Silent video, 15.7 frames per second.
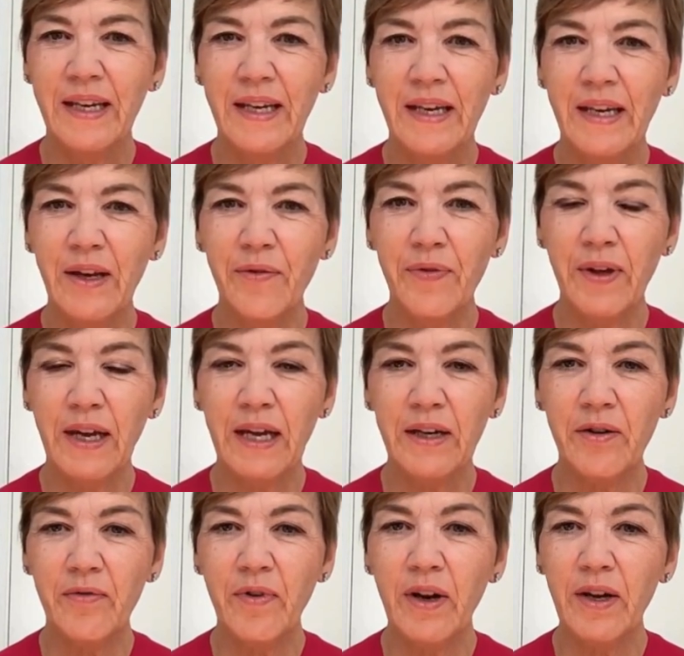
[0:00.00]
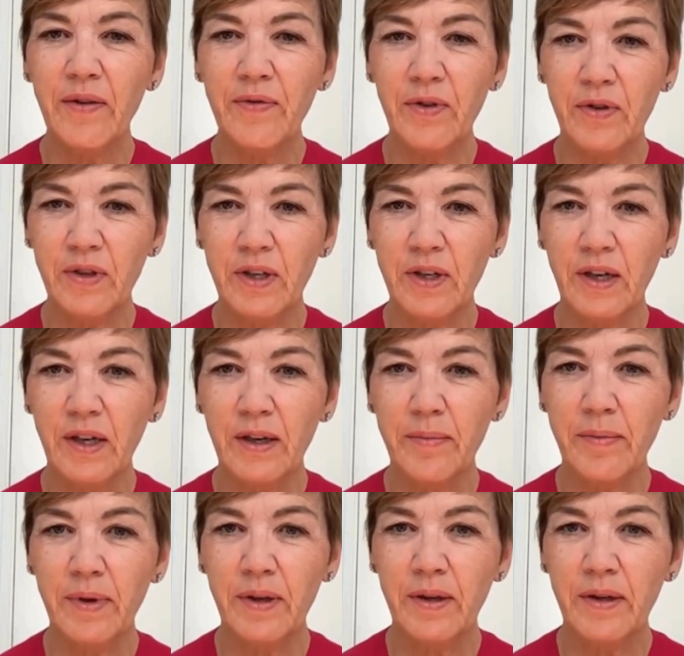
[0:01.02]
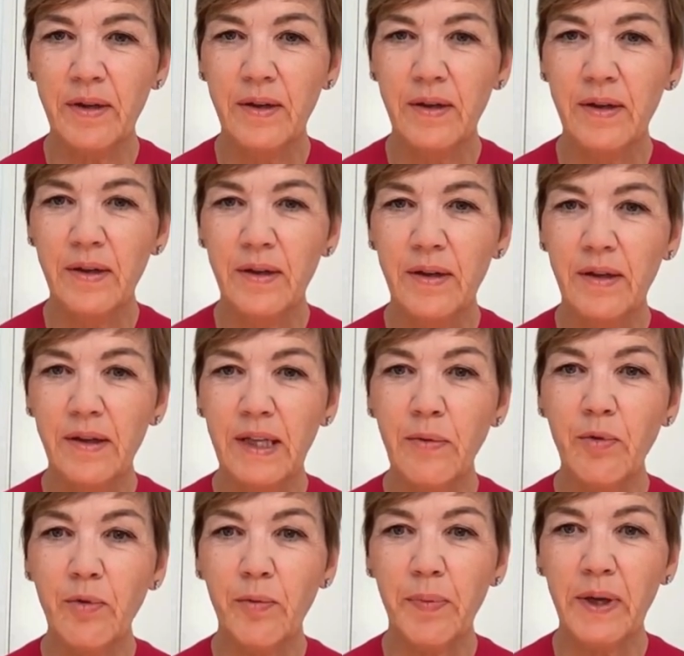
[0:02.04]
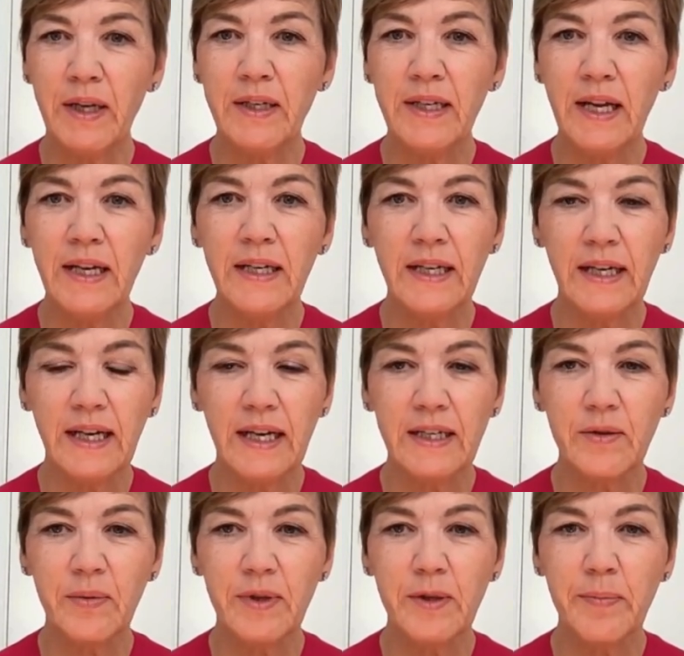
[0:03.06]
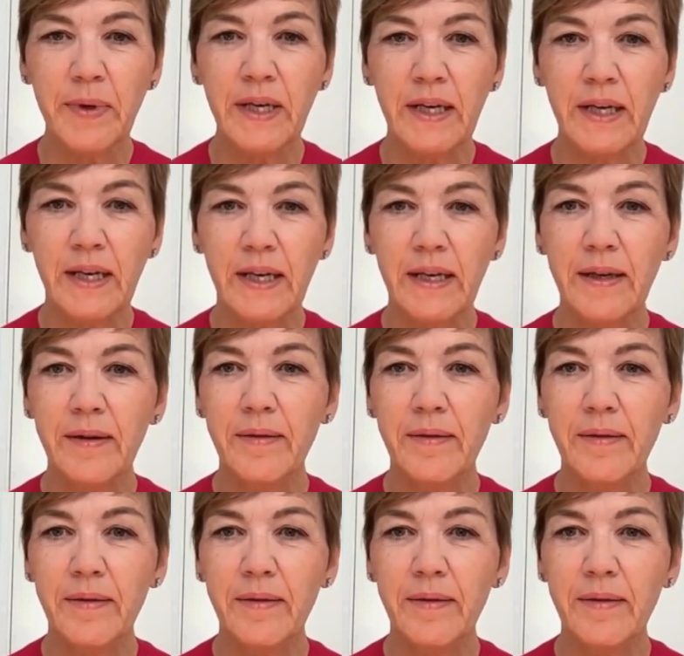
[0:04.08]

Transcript: If they had arrived on time, they would be attending as we speak.